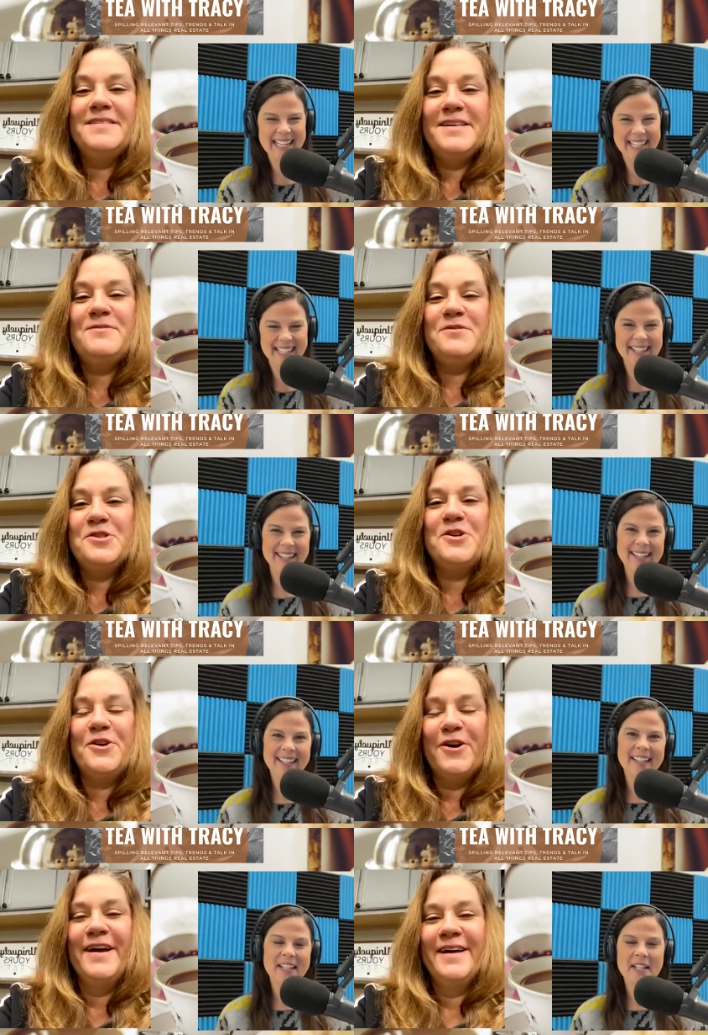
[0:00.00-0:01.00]
Speaker 1: Yes, that's for
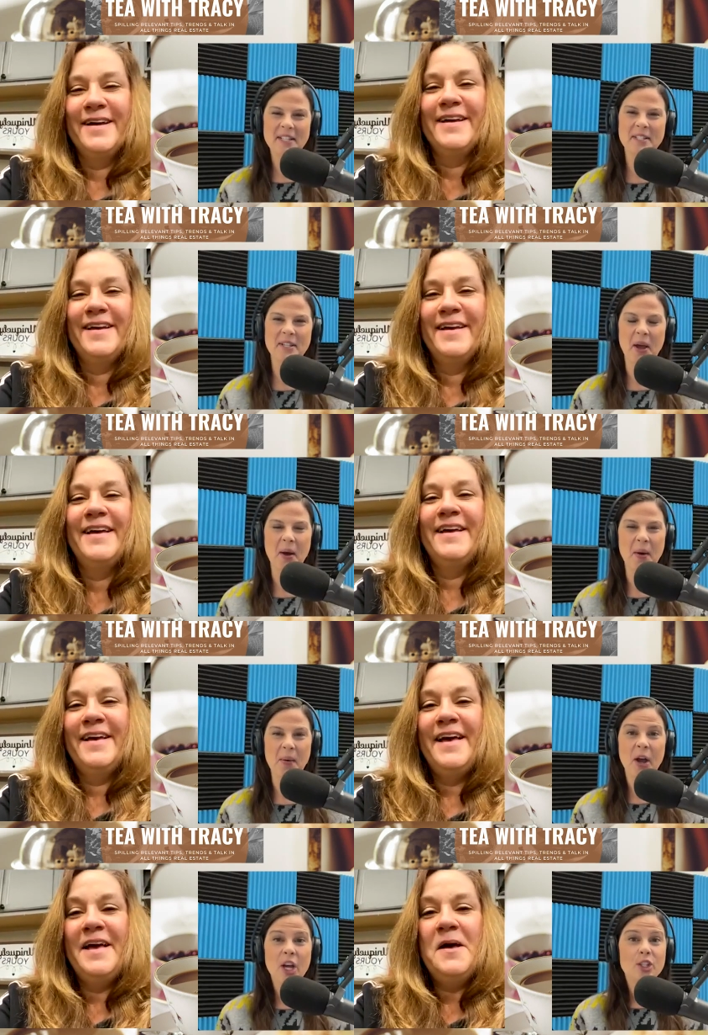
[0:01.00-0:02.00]
sure.
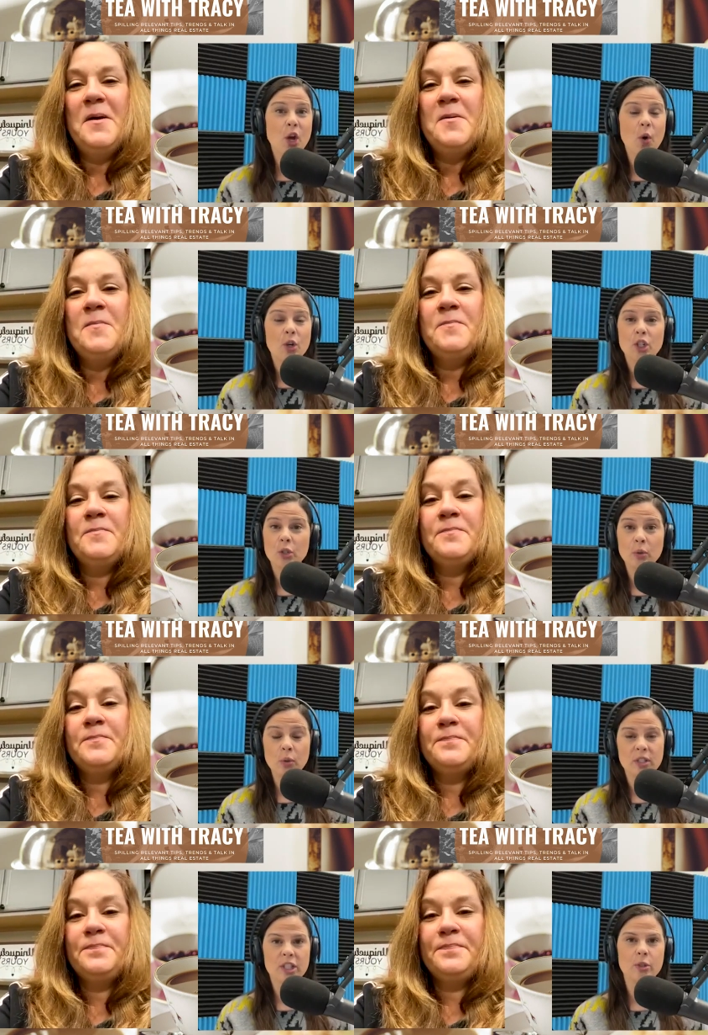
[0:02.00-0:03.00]
Speaker 2: So, so
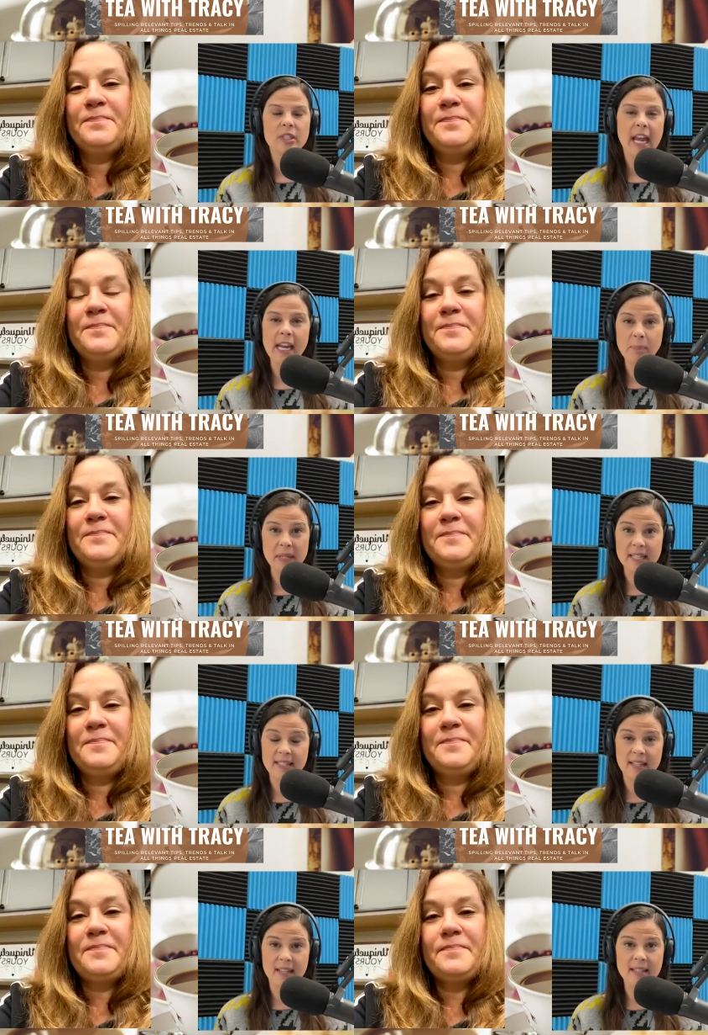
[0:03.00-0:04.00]
you you take
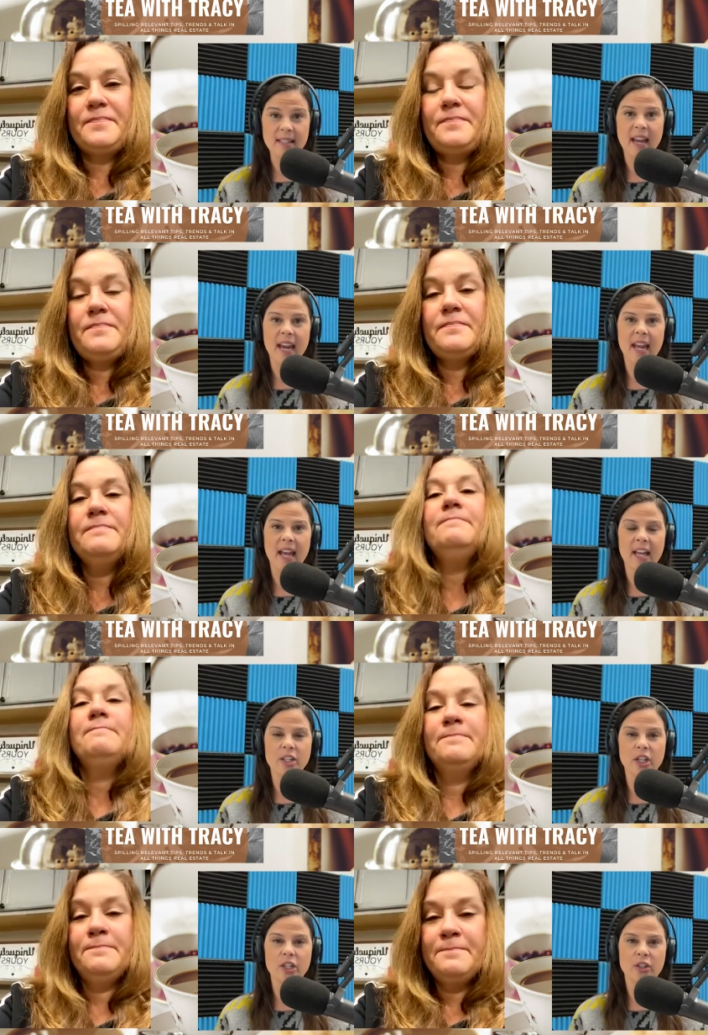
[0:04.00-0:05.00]
pieces
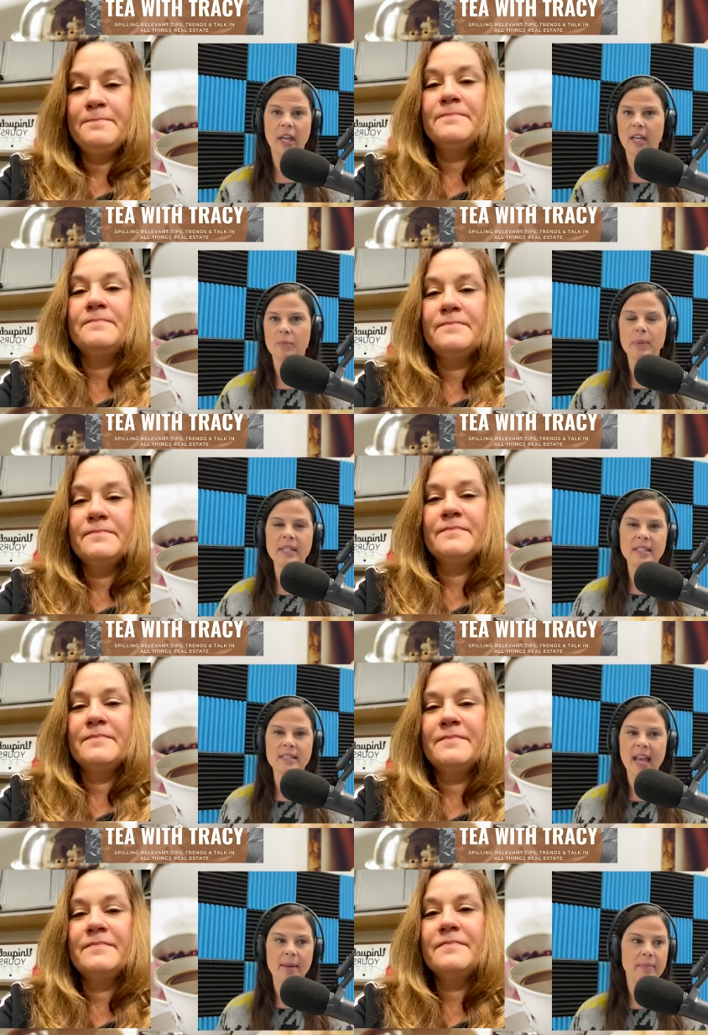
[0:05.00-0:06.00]
and like pieces
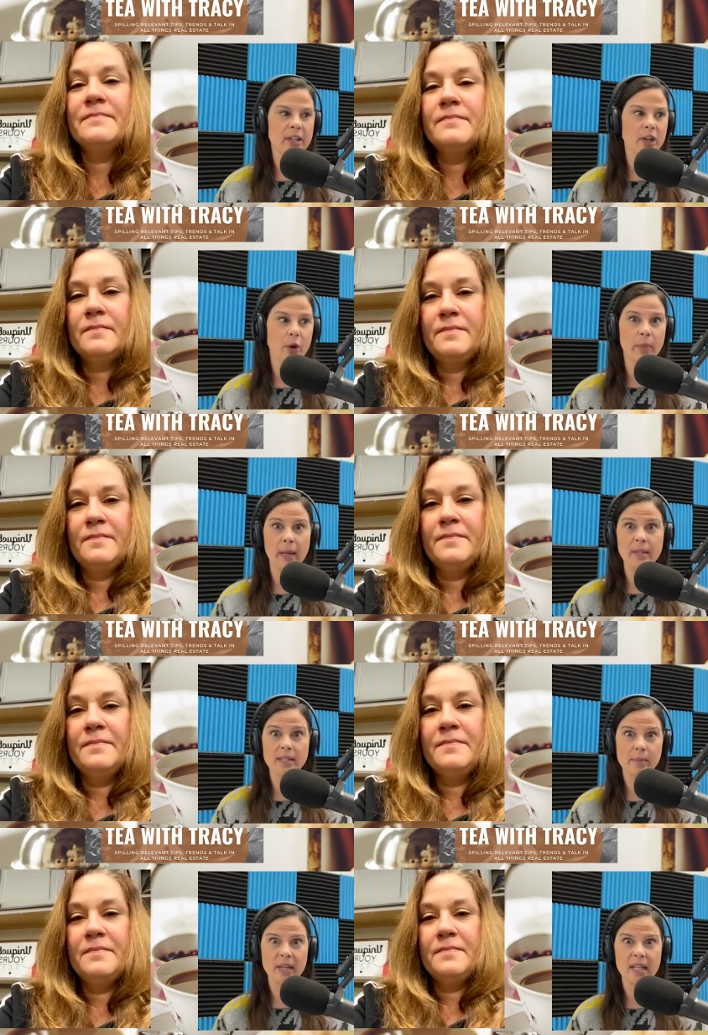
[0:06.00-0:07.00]
that, you know, maybe
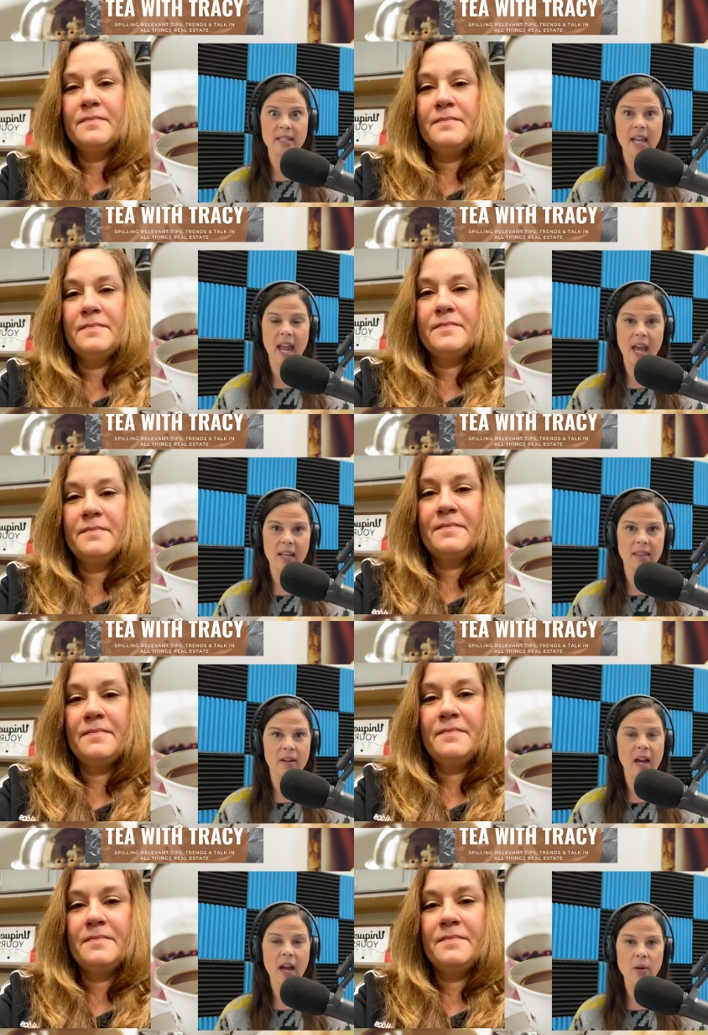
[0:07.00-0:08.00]
somebody has had in
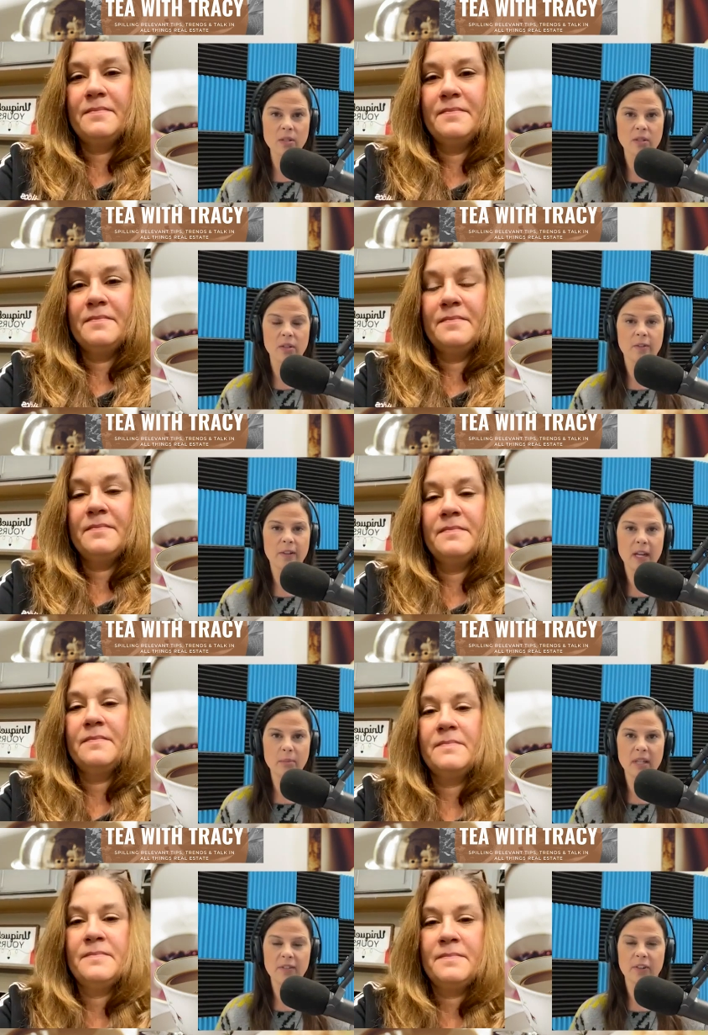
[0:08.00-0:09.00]
their house or their
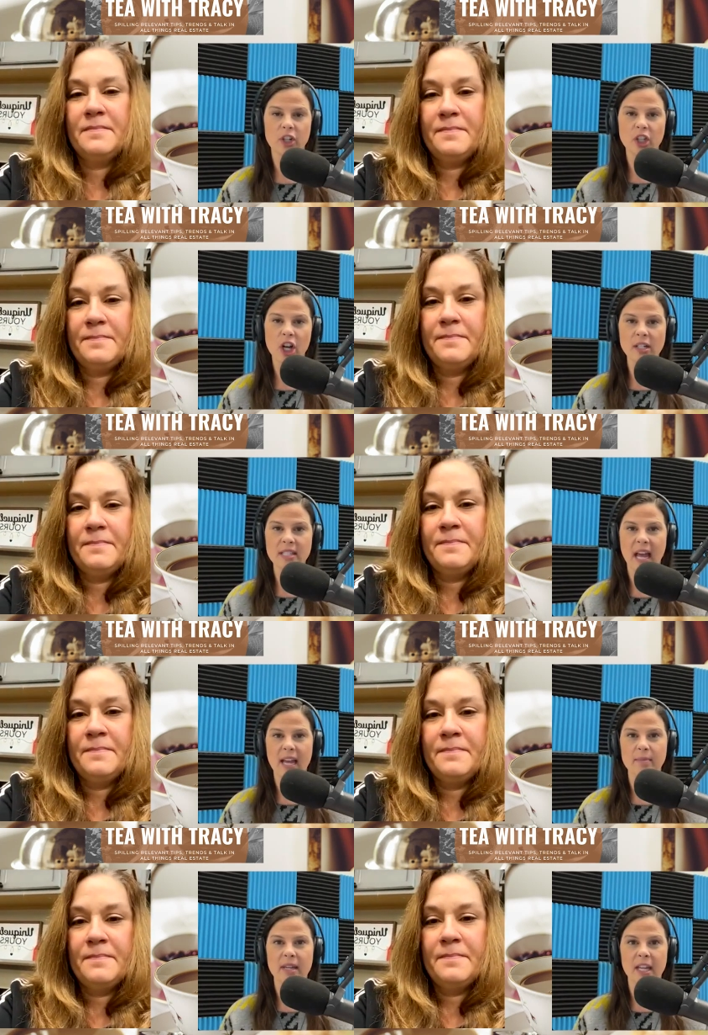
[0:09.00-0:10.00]
family for a long
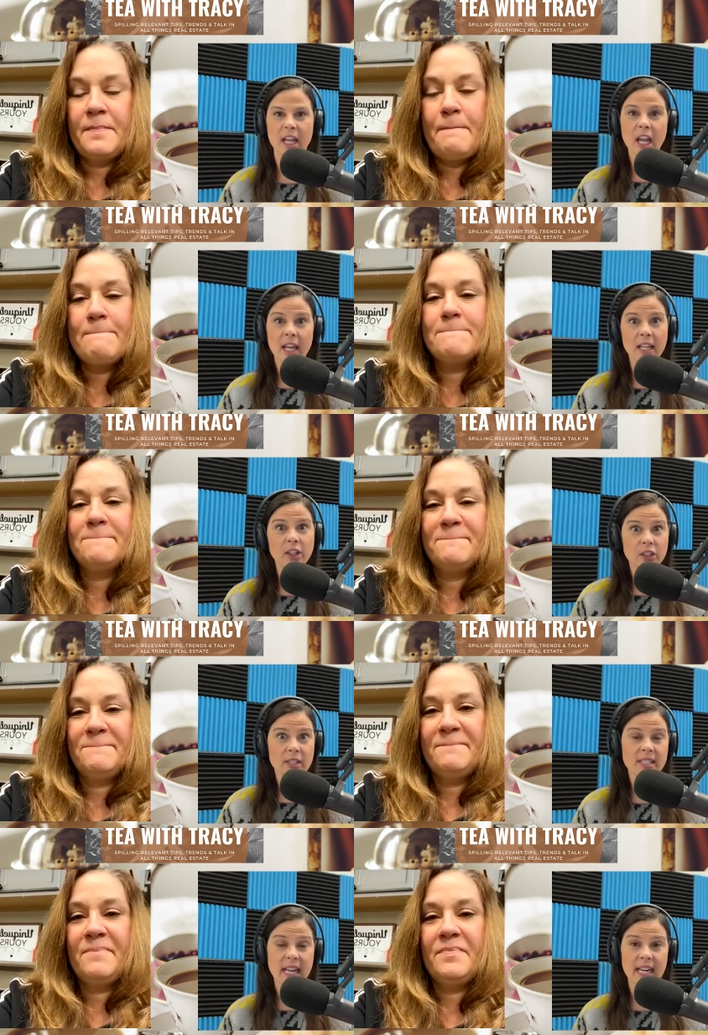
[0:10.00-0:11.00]
time and it and it
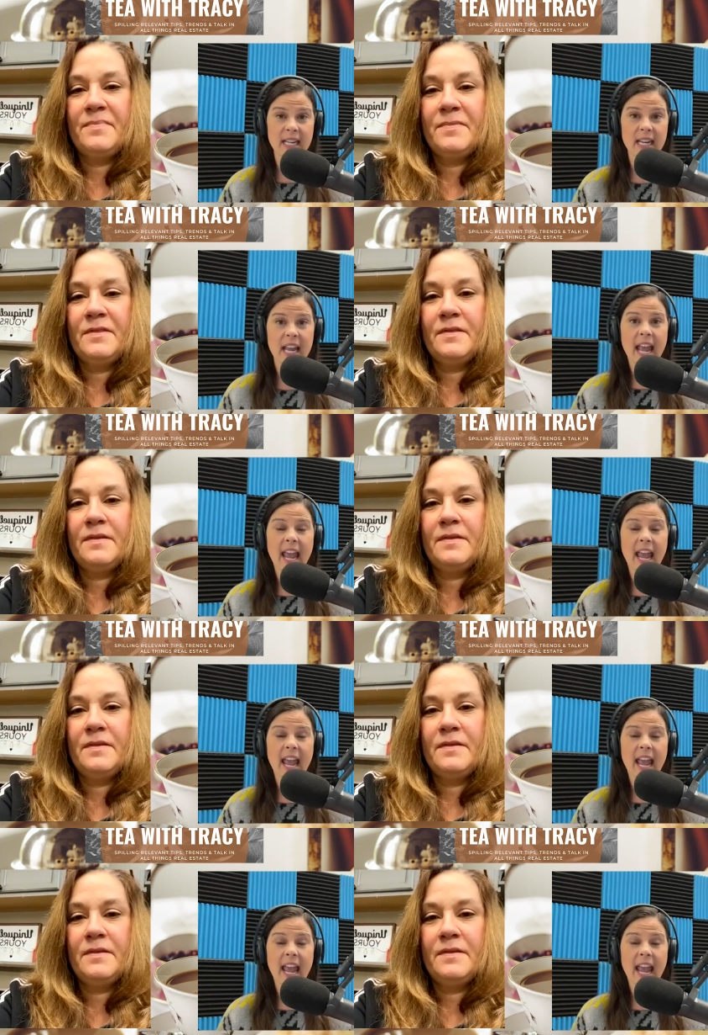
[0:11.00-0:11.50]
looks dated